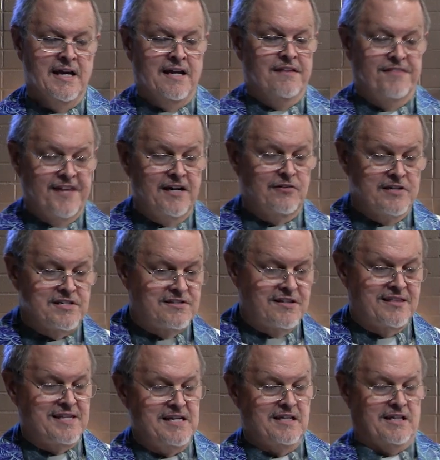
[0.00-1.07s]
There is the
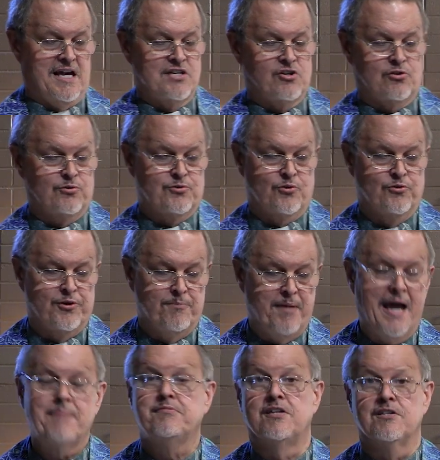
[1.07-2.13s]
theological truth of
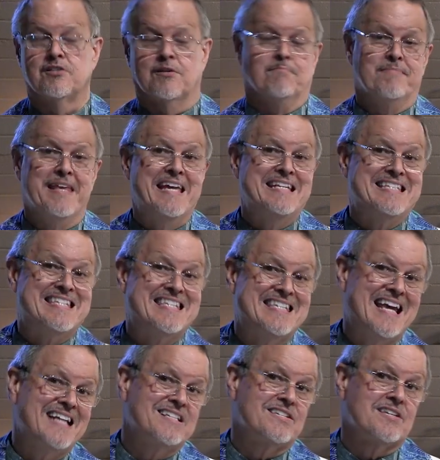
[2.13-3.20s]
baptism. It
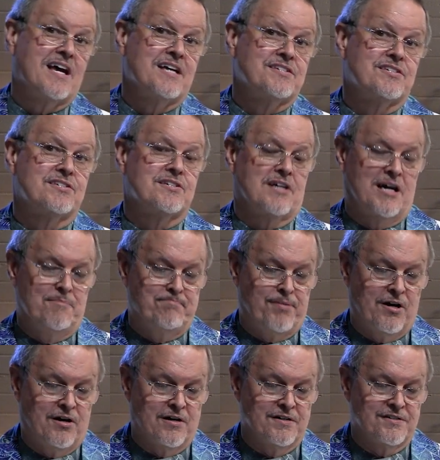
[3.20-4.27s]
sets us
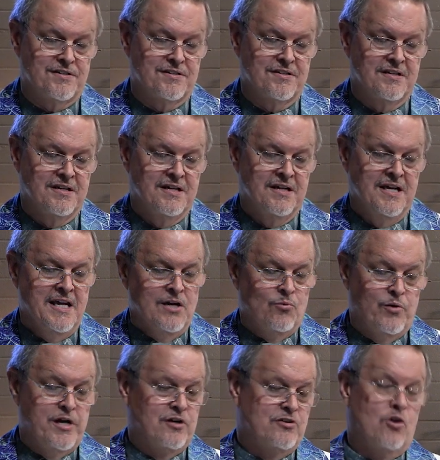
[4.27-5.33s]
apart.
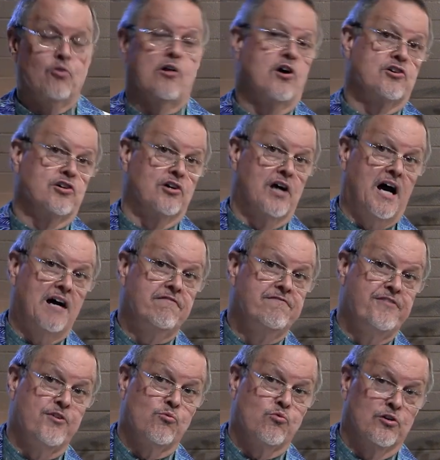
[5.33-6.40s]
We are no longer
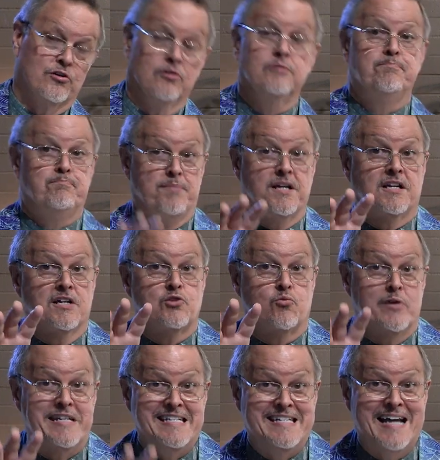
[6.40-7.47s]
of the world because
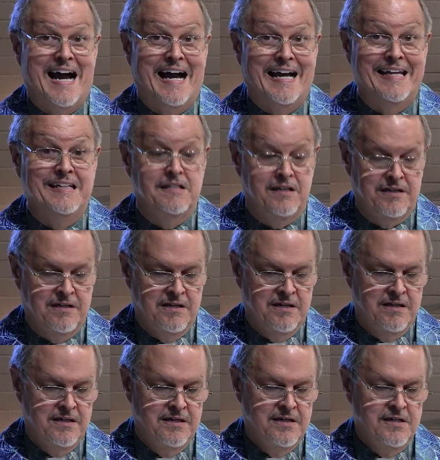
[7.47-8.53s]
we died.
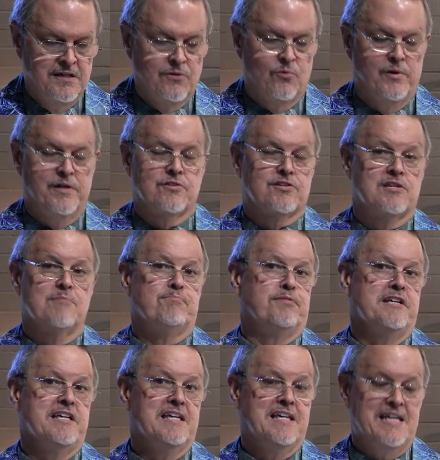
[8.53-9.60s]
We are
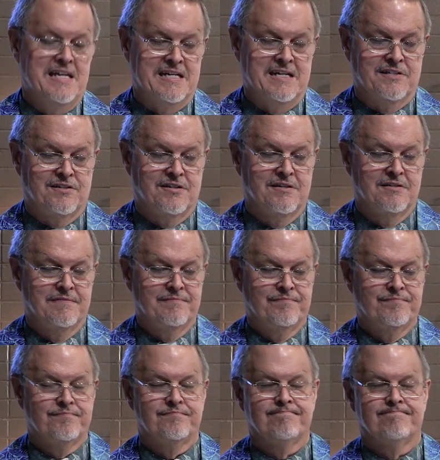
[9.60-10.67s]
simply in it.
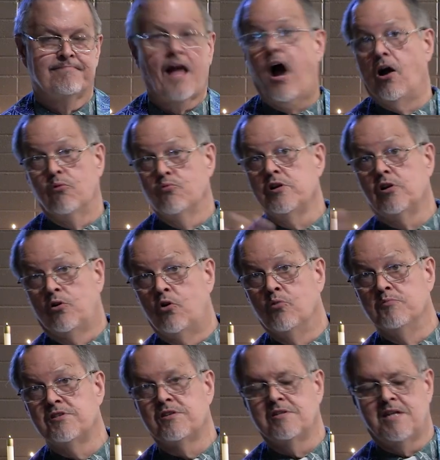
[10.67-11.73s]
Our real
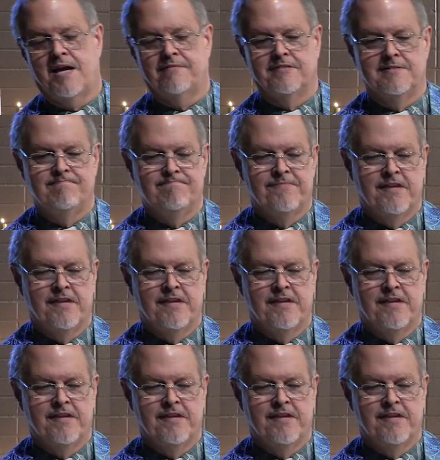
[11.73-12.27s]
home is in heaven.